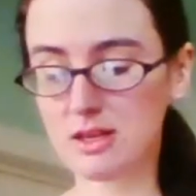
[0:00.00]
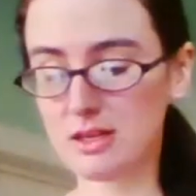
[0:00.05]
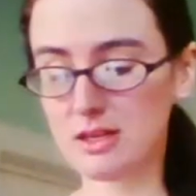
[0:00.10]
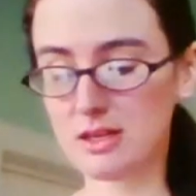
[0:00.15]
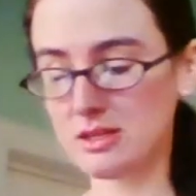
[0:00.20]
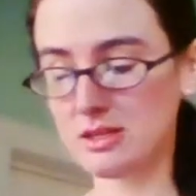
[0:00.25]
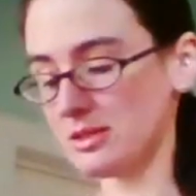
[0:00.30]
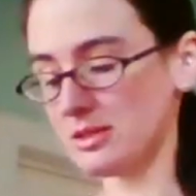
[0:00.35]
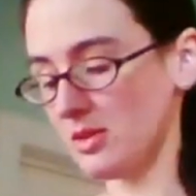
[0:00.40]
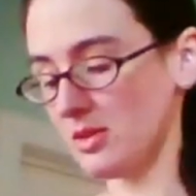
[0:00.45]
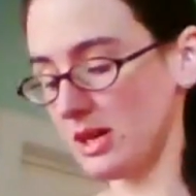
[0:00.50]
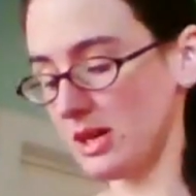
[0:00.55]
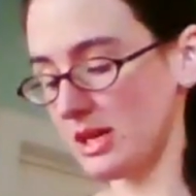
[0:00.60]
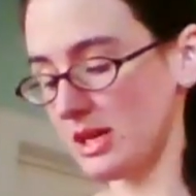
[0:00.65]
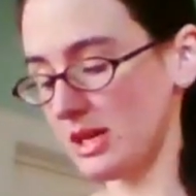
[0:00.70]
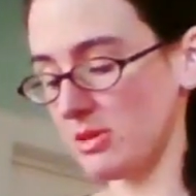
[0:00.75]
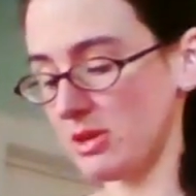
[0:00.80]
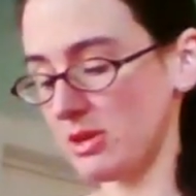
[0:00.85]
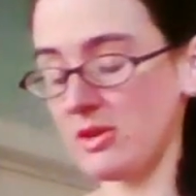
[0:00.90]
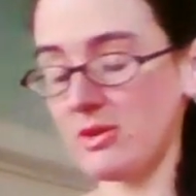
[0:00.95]
So I'm
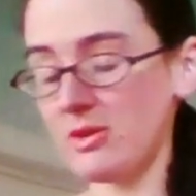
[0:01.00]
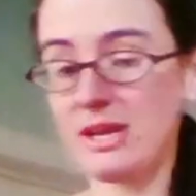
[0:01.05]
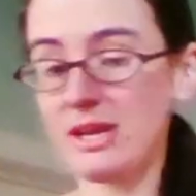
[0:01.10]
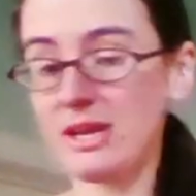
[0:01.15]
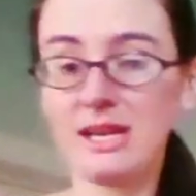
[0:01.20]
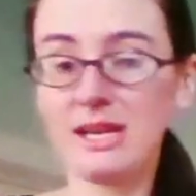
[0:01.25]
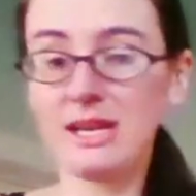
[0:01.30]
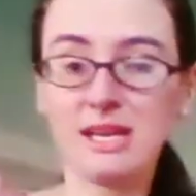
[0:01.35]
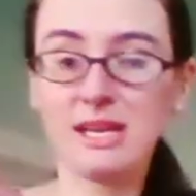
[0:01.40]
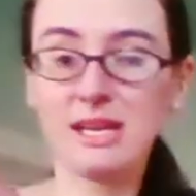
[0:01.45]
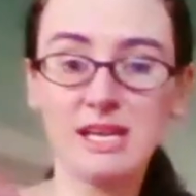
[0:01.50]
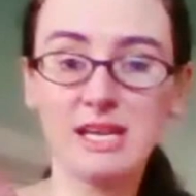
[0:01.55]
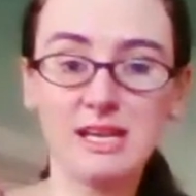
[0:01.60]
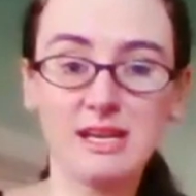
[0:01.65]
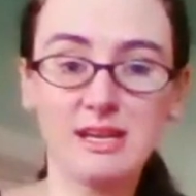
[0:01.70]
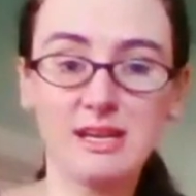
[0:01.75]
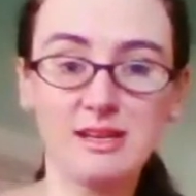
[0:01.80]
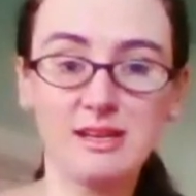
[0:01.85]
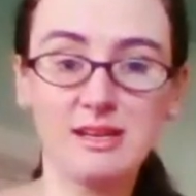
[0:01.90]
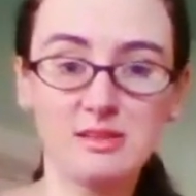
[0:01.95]
going to go ahead
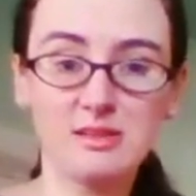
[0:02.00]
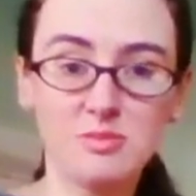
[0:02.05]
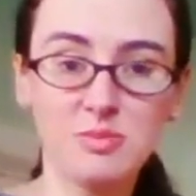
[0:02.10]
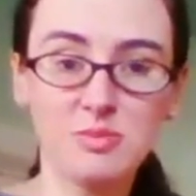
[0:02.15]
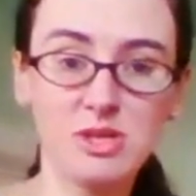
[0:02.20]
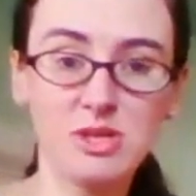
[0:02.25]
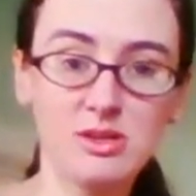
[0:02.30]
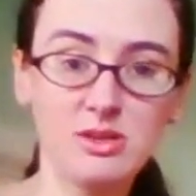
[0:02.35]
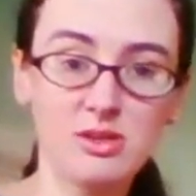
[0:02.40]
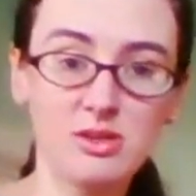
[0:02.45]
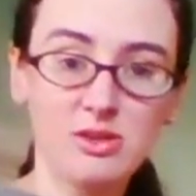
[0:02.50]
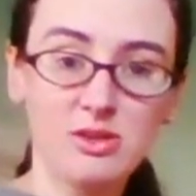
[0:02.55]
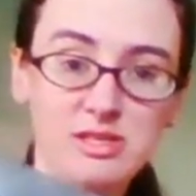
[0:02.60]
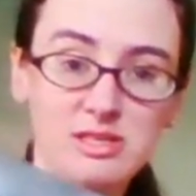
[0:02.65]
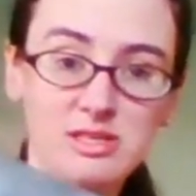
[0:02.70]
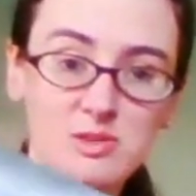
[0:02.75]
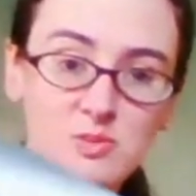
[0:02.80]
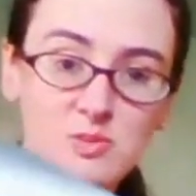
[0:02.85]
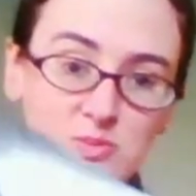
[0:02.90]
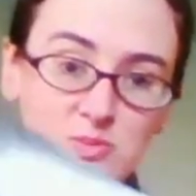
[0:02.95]
and peel
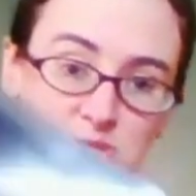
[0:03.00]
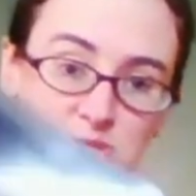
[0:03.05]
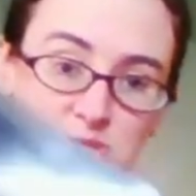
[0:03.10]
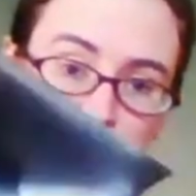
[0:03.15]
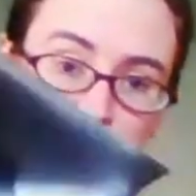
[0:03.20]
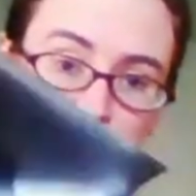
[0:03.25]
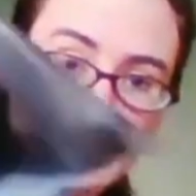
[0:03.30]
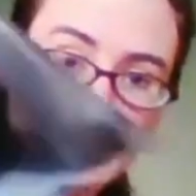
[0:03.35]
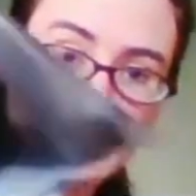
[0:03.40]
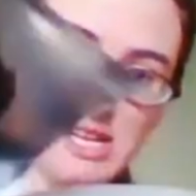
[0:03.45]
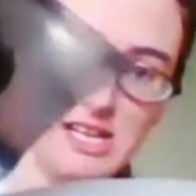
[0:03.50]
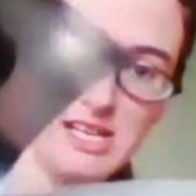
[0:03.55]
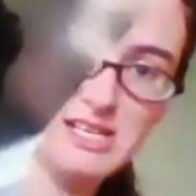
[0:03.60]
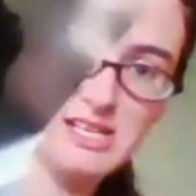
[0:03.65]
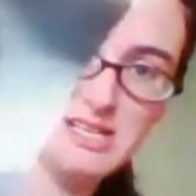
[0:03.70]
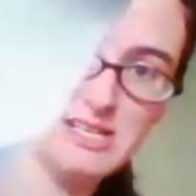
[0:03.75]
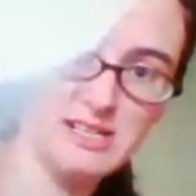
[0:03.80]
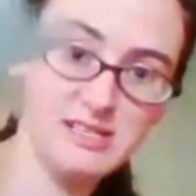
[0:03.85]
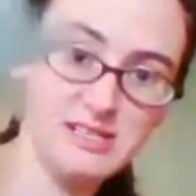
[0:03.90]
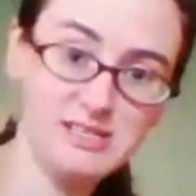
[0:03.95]
this
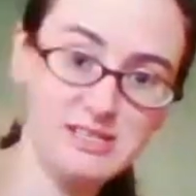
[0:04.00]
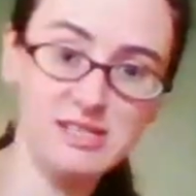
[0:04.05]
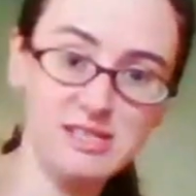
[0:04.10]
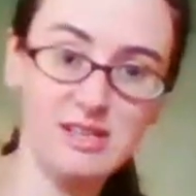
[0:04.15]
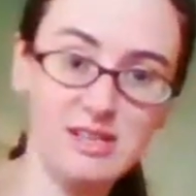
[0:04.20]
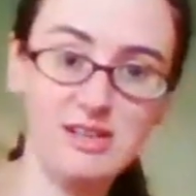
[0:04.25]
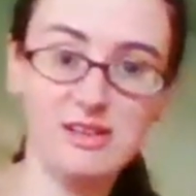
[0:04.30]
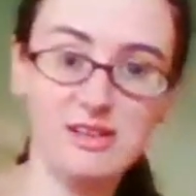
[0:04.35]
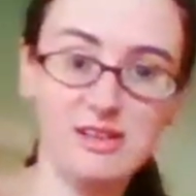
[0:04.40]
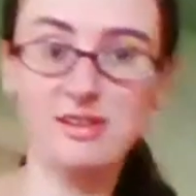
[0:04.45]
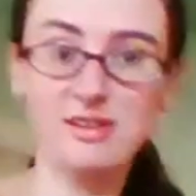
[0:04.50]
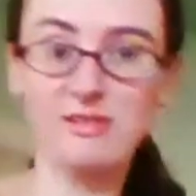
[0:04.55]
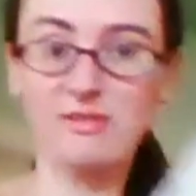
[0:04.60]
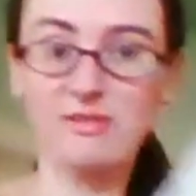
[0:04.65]
giant sticker of